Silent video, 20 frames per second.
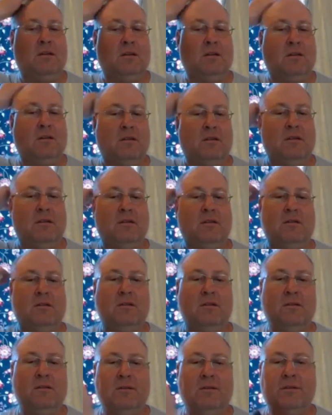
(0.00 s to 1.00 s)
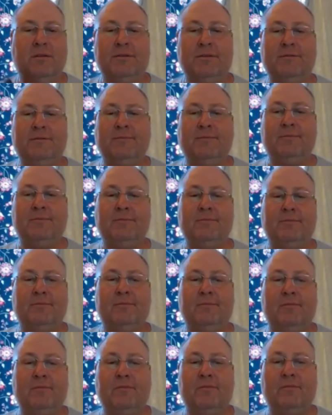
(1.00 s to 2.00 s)
us have helped map like the
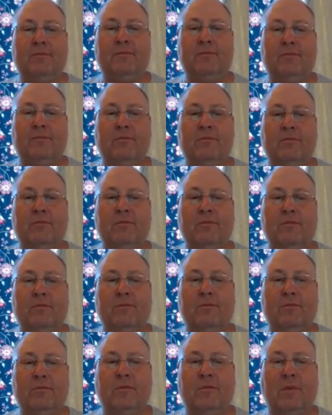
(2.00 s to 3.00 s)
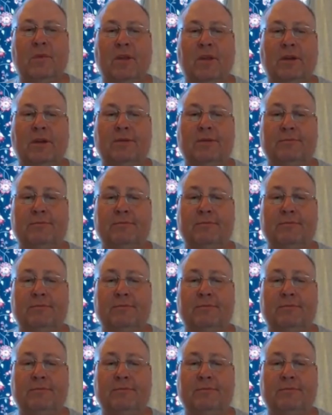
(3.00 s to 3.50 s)
whole surrounding area. Mm-hmm.